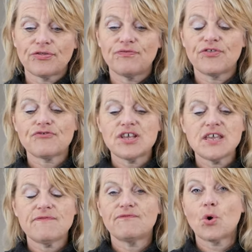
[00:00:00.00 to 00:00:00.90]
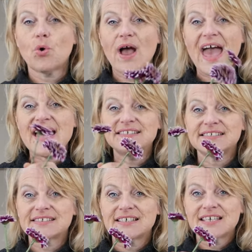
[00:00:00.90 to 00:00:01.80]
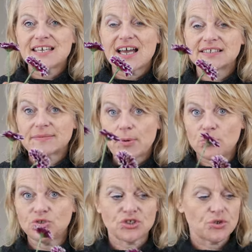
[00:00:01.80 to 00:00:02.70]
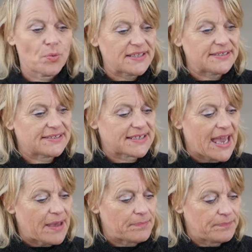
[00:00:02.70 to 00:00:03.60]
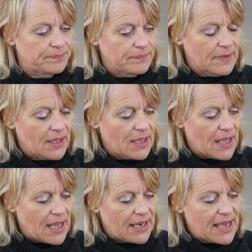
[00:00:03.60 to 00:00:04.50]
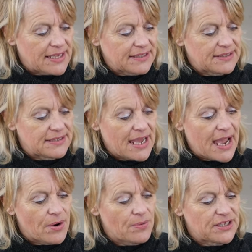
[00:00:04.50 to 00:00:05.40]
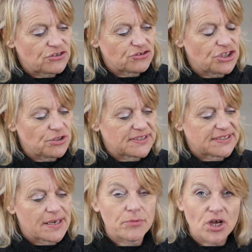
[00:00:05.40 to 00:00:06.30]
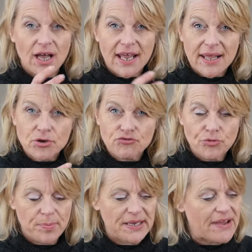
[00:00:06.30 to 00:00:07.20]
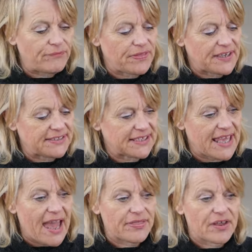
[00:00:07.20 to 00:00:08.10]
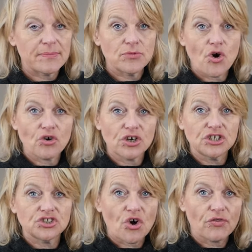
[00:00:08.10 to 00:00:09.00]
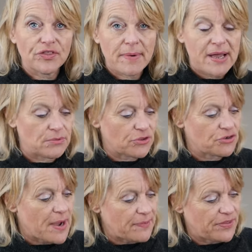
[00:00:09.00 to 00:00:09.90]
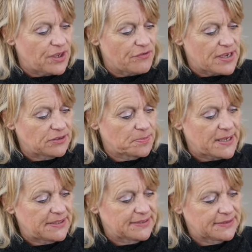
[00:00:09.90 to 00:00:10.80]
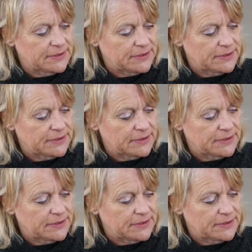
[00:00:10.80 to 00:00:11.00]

three, four heads as opposed to the one stem. And I can now introduce them, and I'm grouping everything together. I'm not going to dot them out throughout the arrangement.